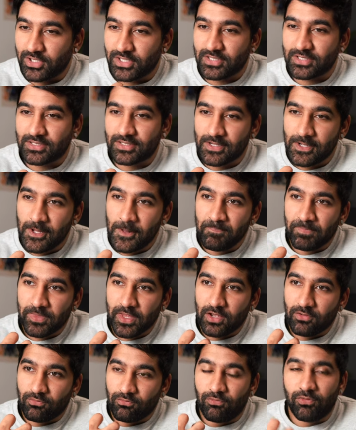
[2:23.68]
just
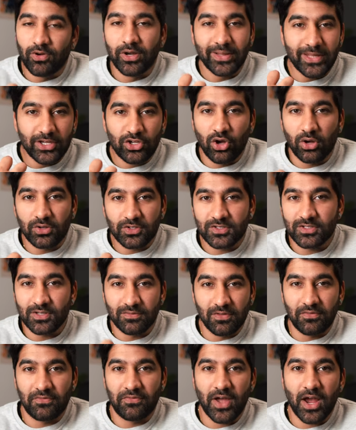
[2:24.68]
really conscious
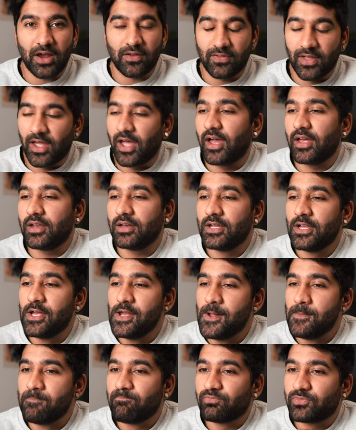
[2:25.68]
of the fact that
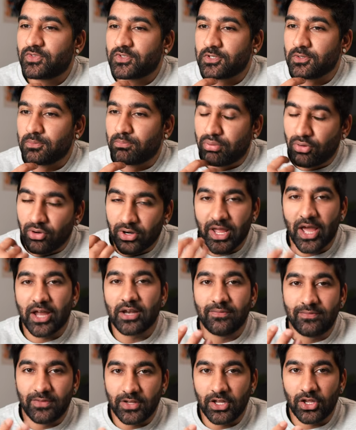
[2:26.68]
to put out
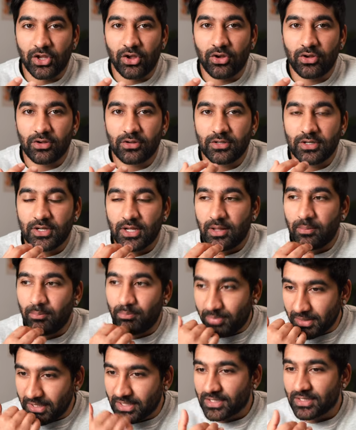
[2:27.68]
a video,
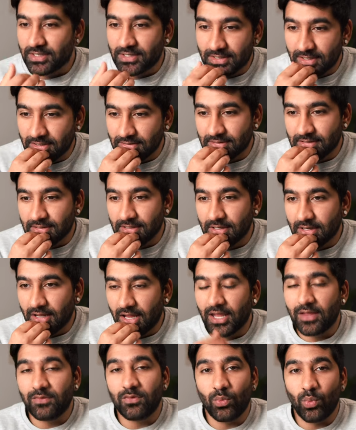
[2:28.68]
be consistent,
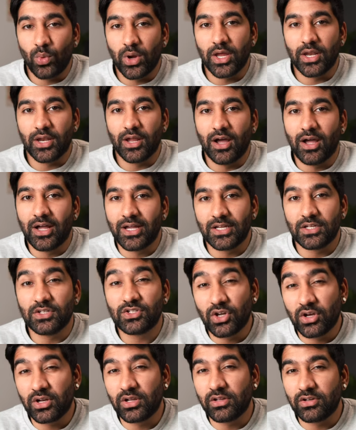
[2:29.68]
even when I
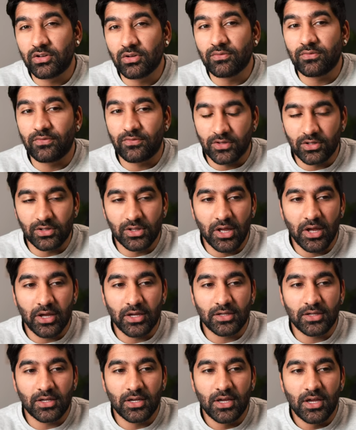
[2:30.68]
internally don't feel
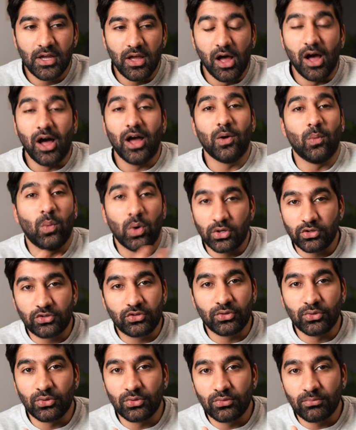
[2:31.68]
like I want
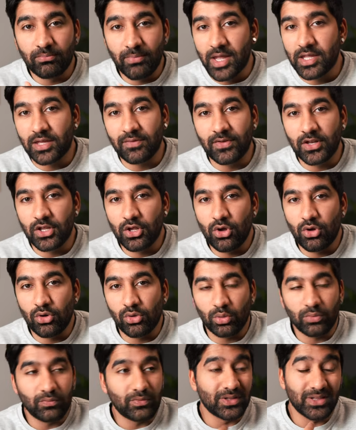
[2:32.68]
to make a video
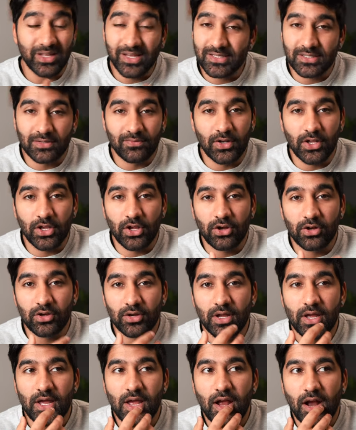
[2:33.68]
or release a
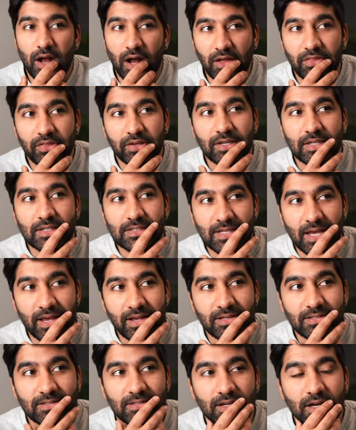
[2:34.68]
video, I think it
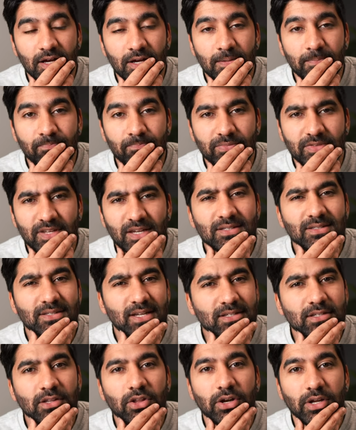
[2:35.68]
takes takes
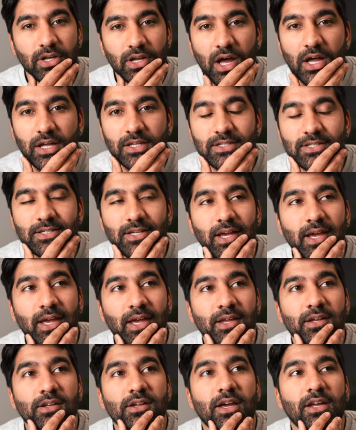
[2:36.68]
a lot of guts
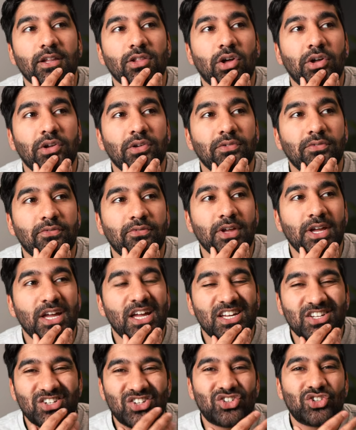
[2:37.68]
and a lot of
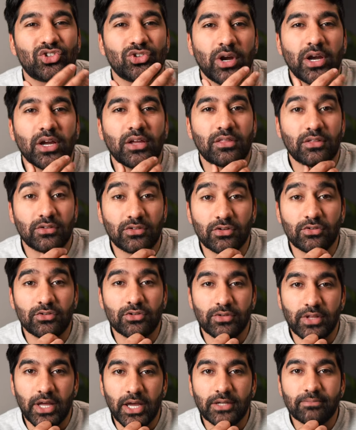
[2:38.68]
strength to
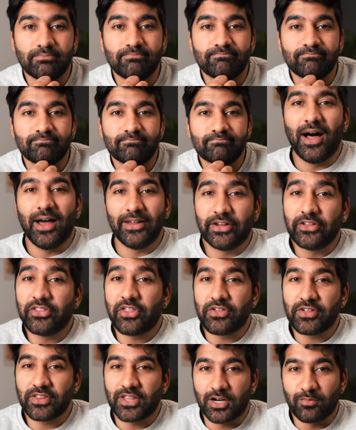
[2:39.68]
do that. Another
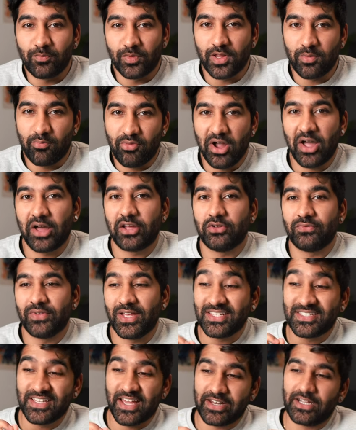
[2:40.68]
thing that I'm really proud of
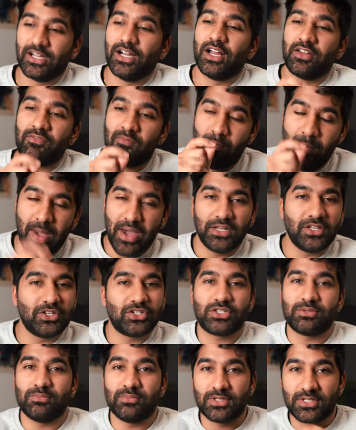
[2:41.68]
is that I've
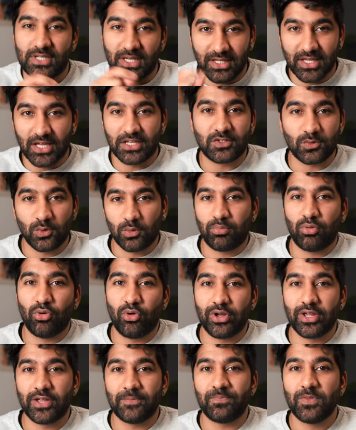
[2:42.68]
managed to get to a
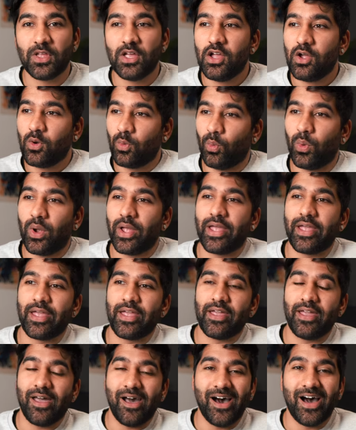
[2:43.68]
point
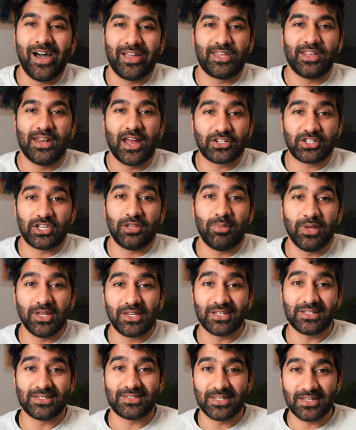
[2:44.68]
where I can actually be
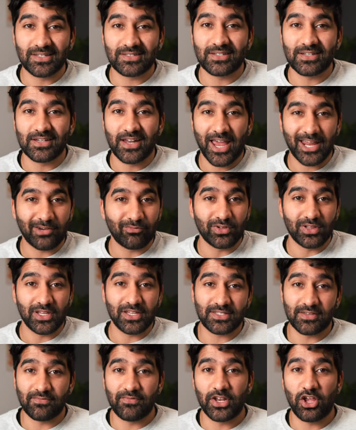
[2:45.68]
consistent and
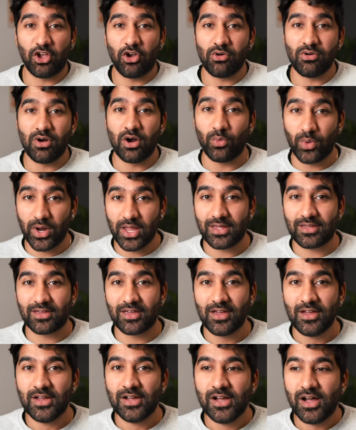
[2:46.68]
release a video a week.
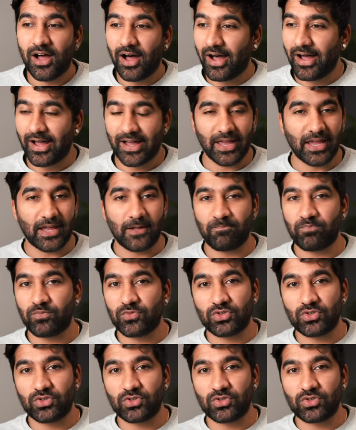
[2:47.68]
I